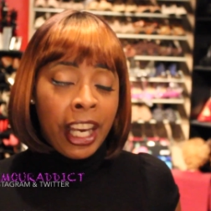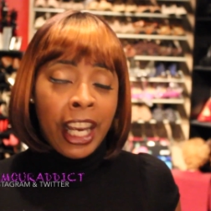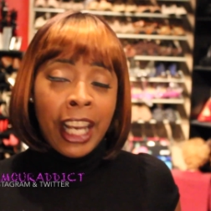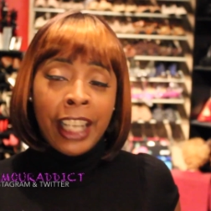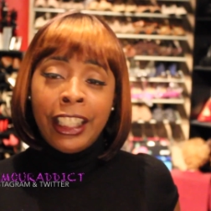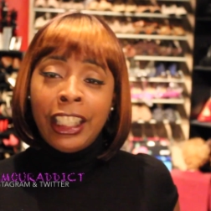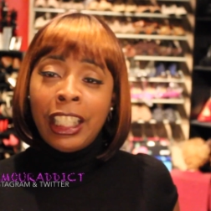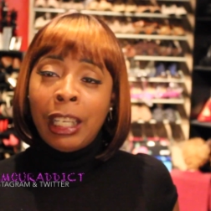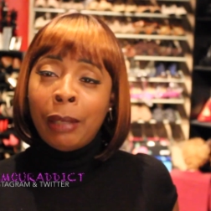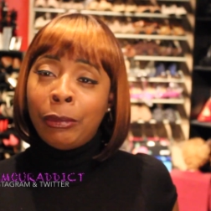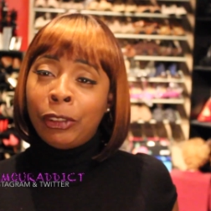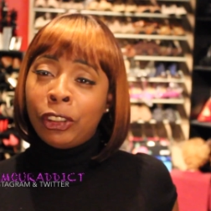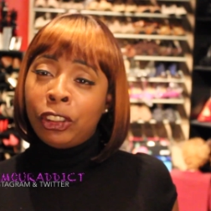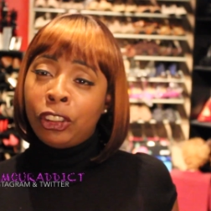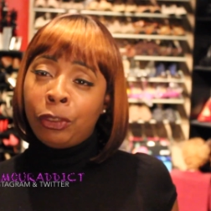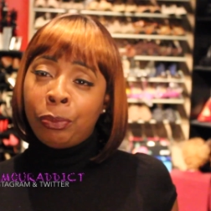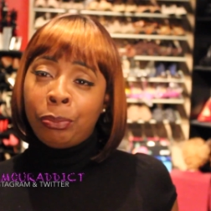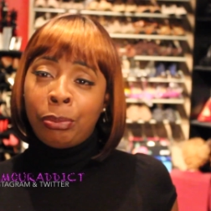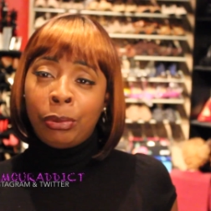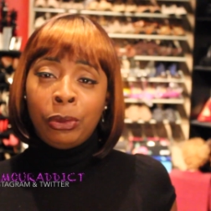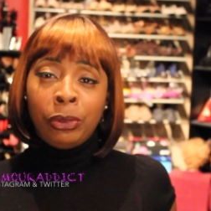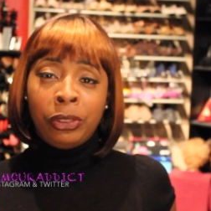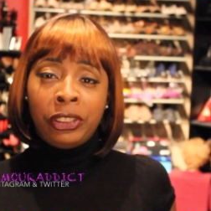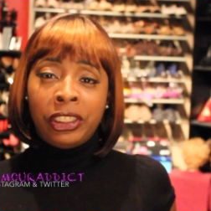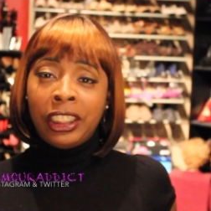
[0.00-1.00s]
and then I'm gonna
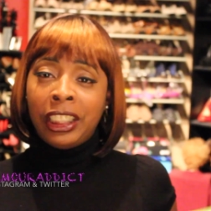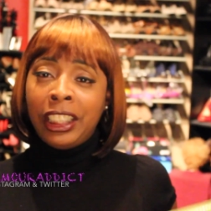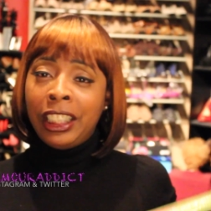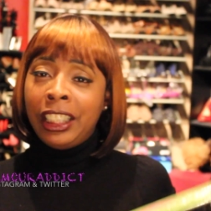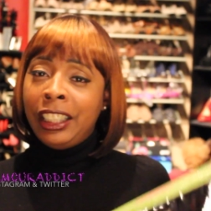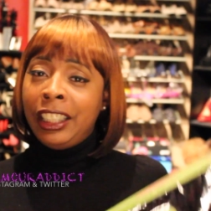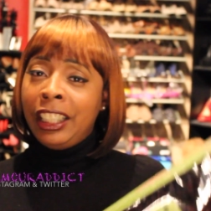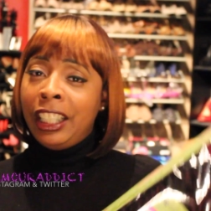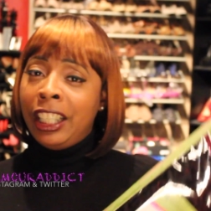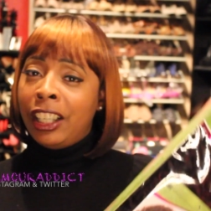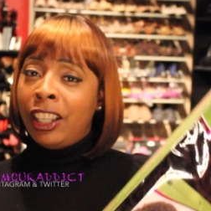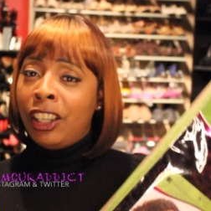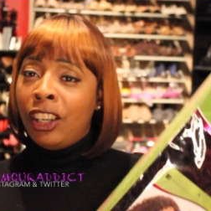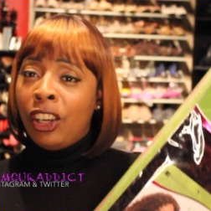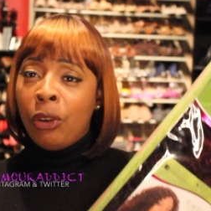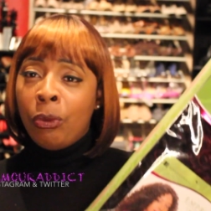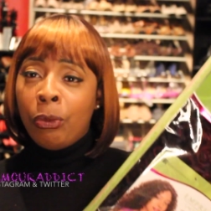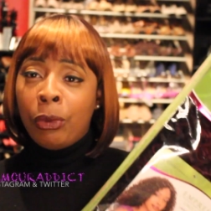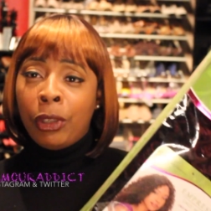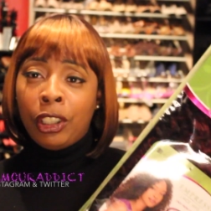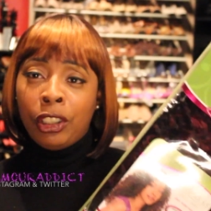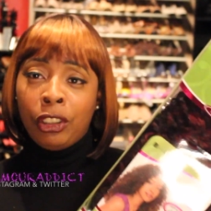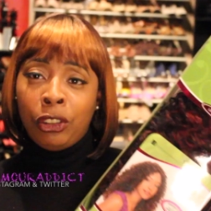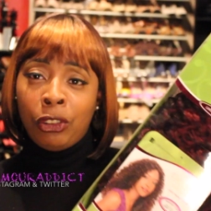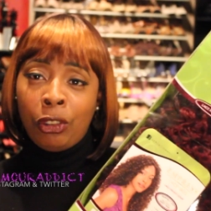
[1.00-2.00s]
spruce it in there
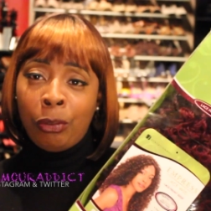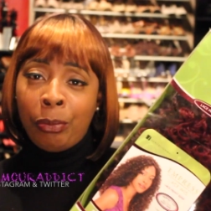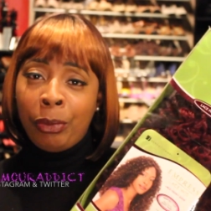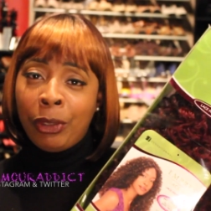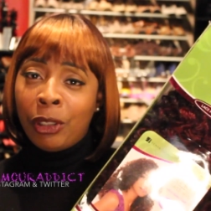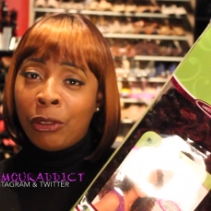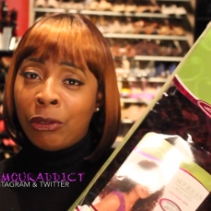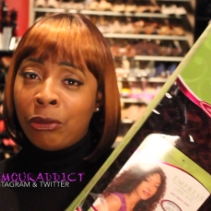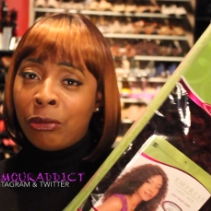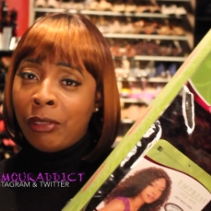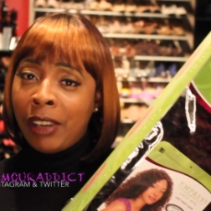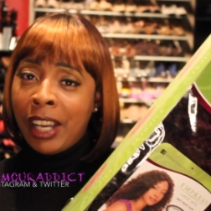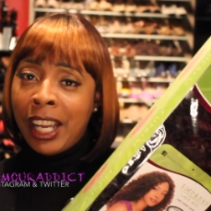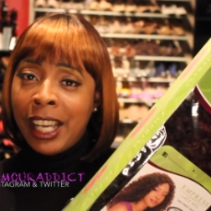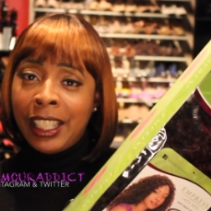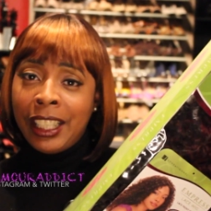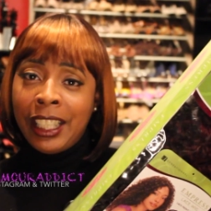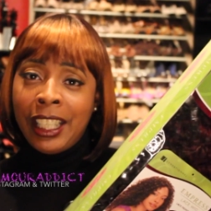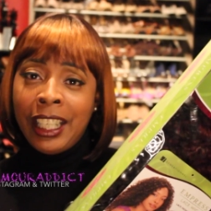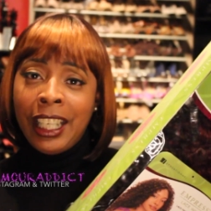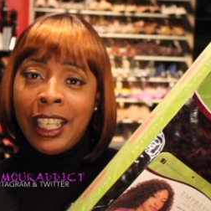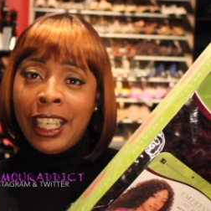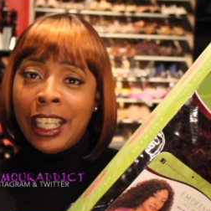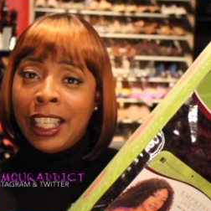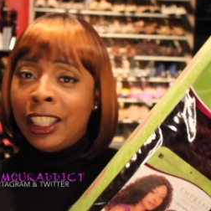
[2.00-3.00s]
with a little bit of red
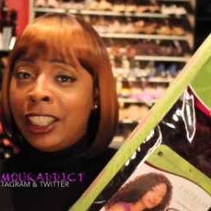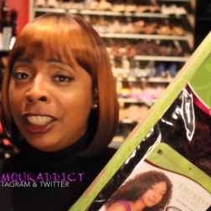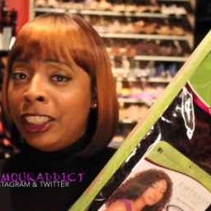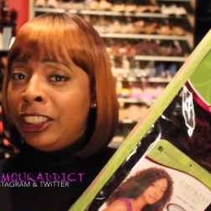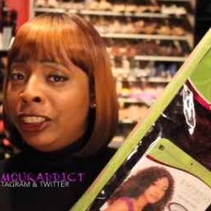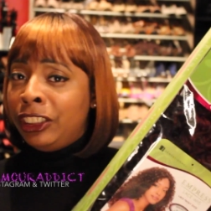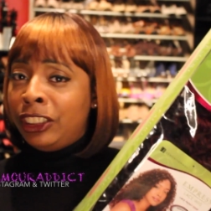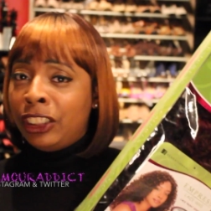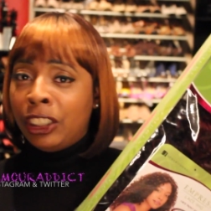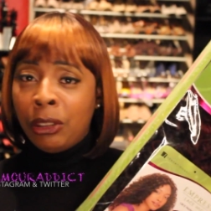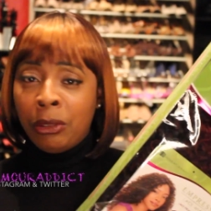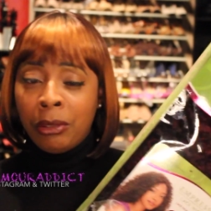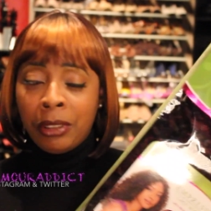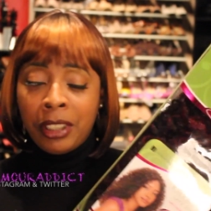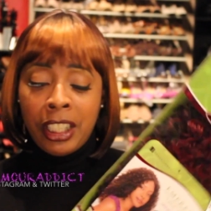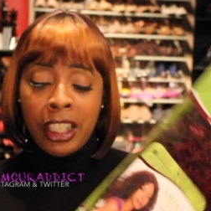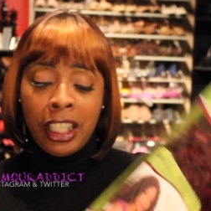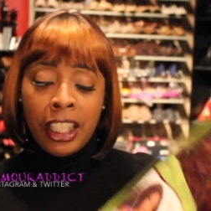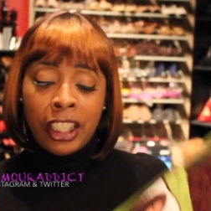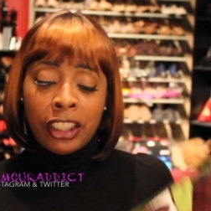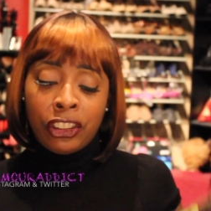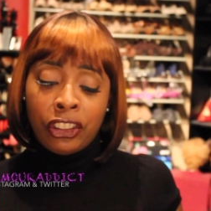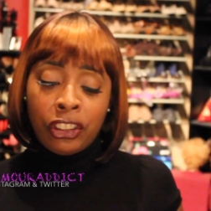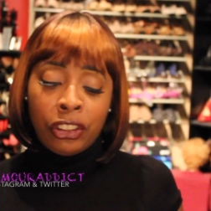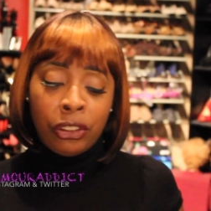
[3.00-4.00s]
here don't
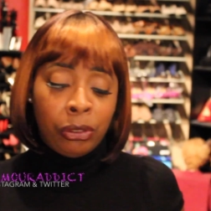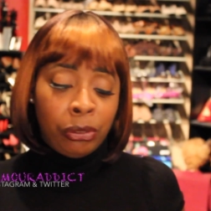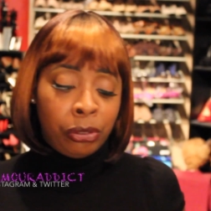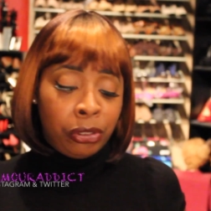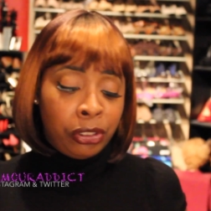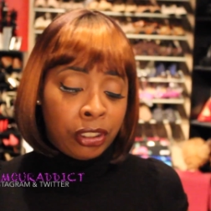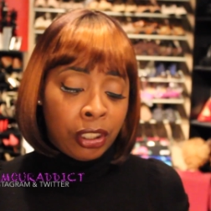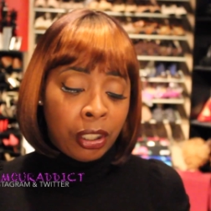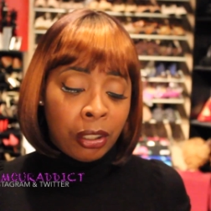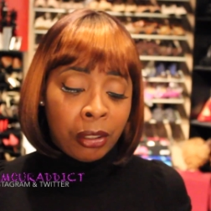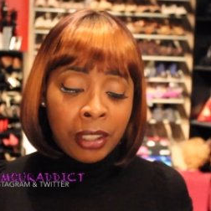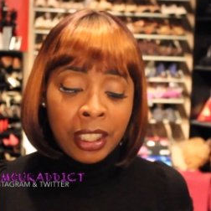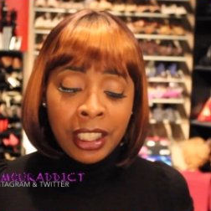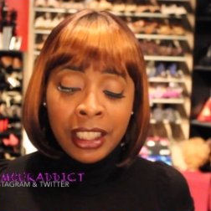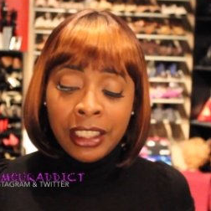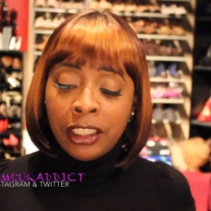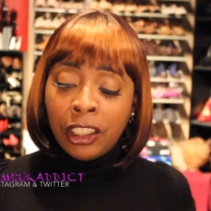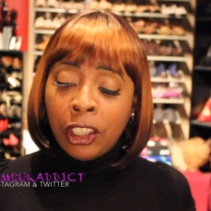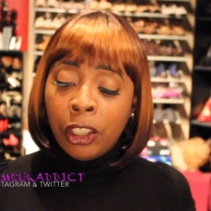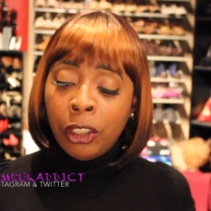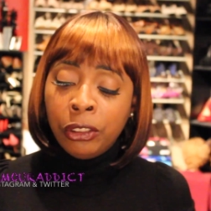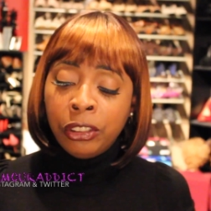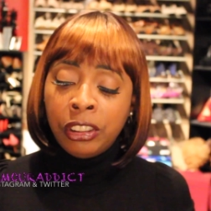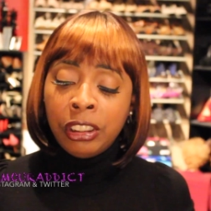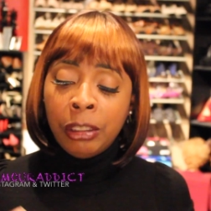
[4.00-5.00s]
care too so
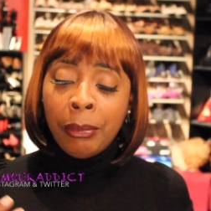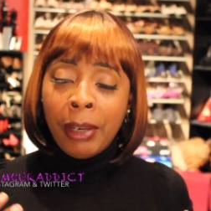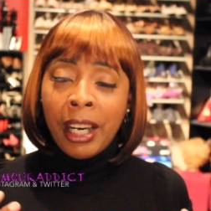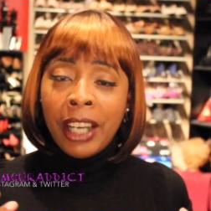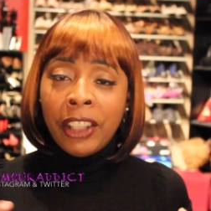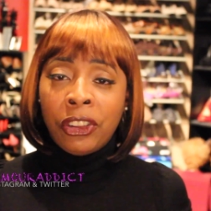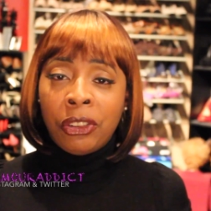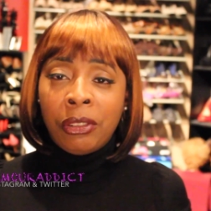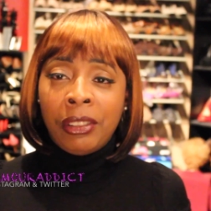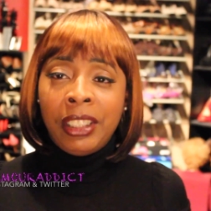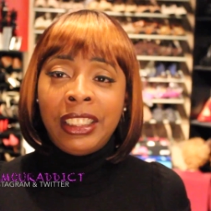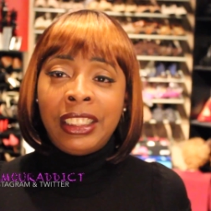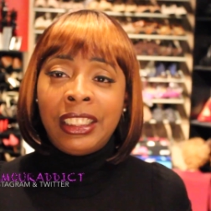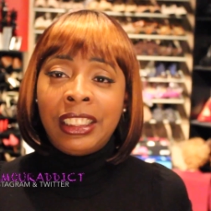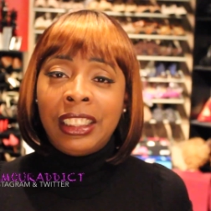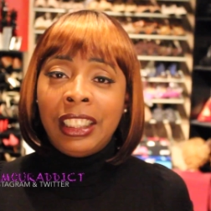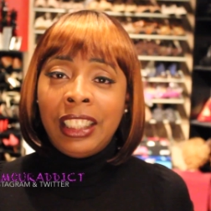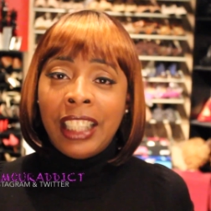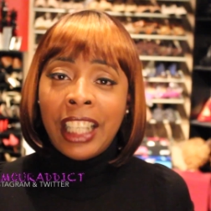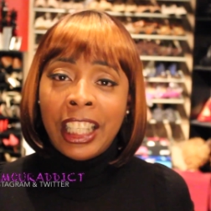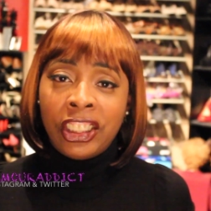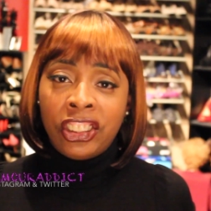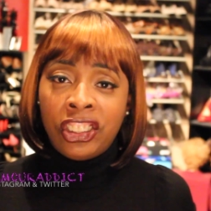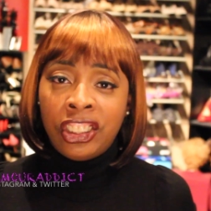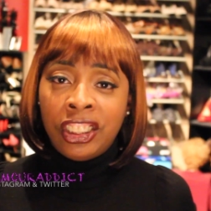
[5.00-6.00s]
those are my three
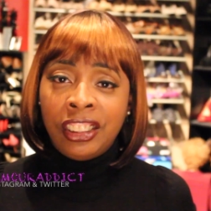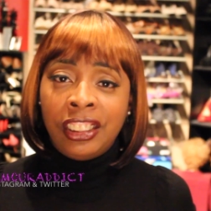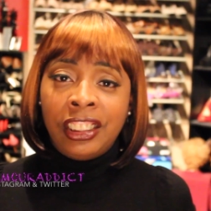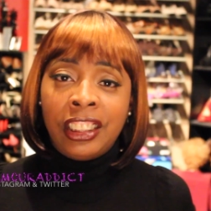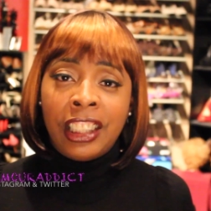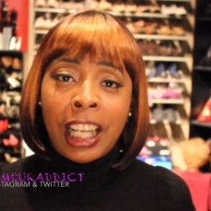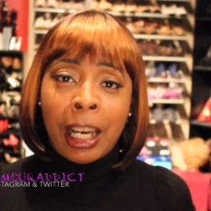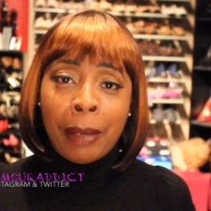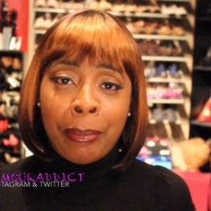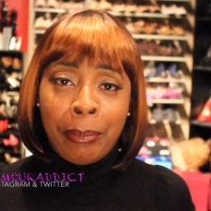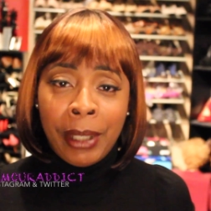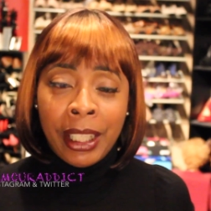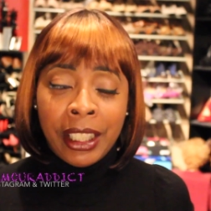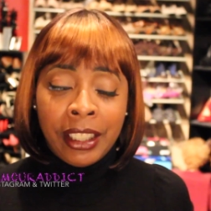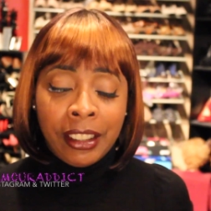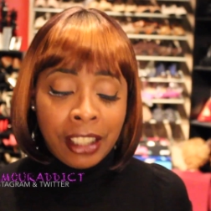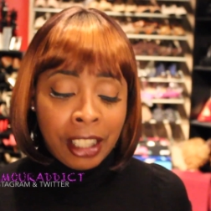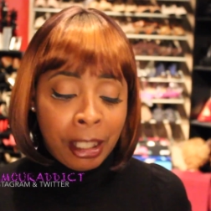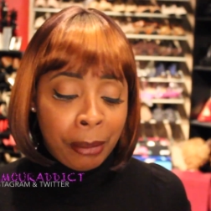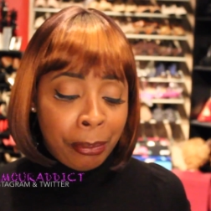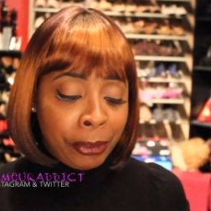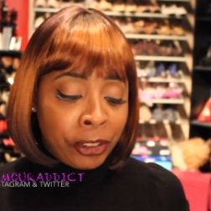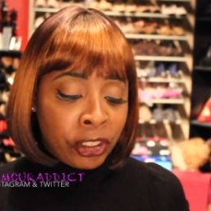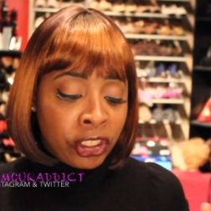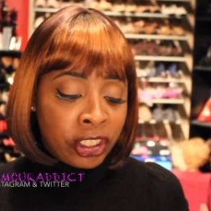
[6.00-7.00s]
selections that I picked
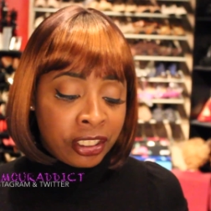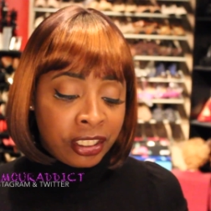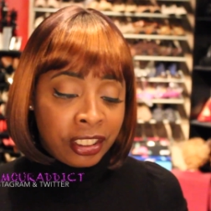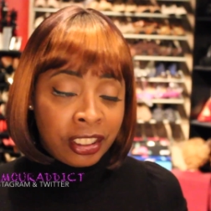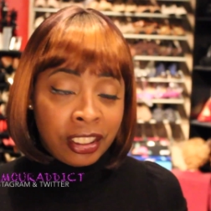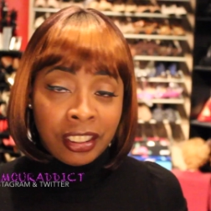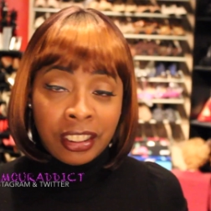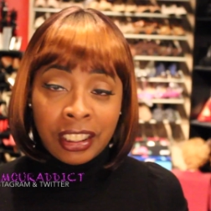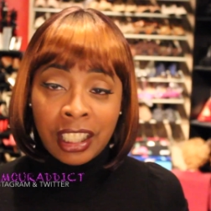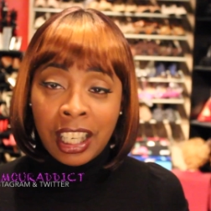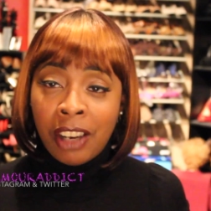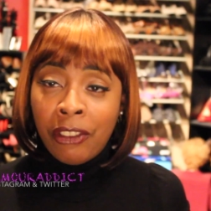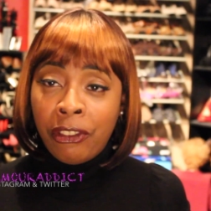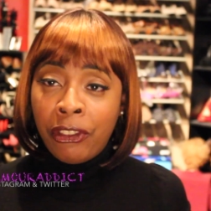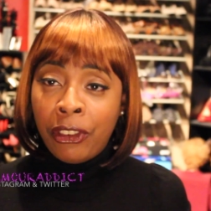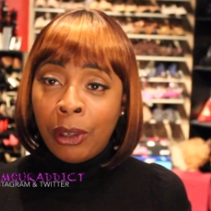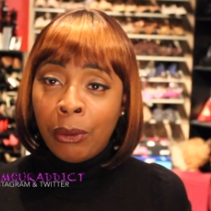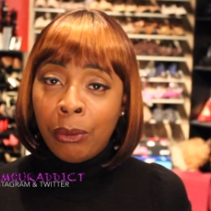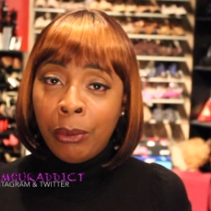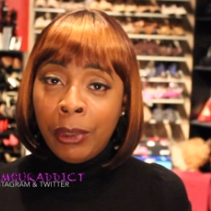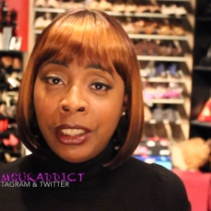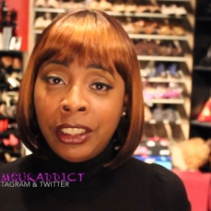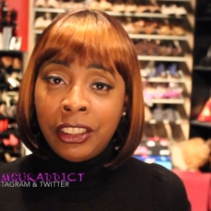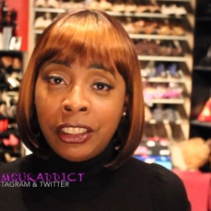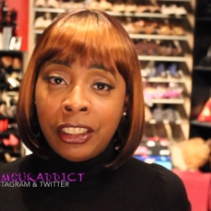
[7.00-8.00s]
up just in time for
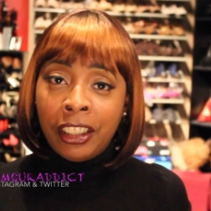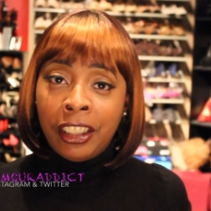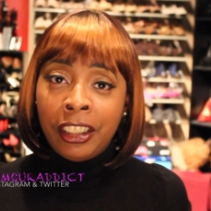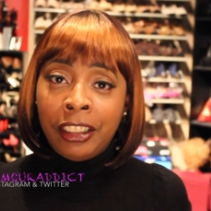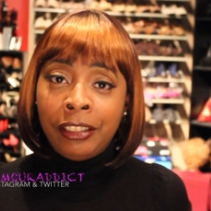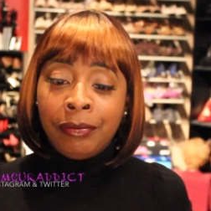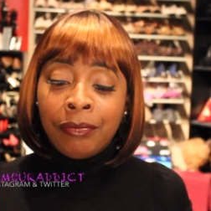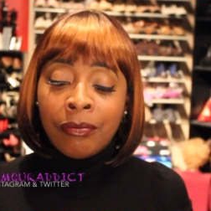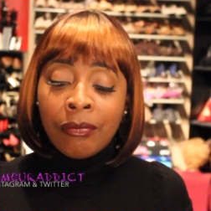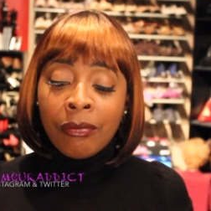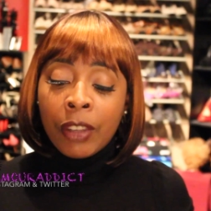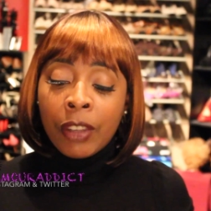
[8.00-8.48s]
the winter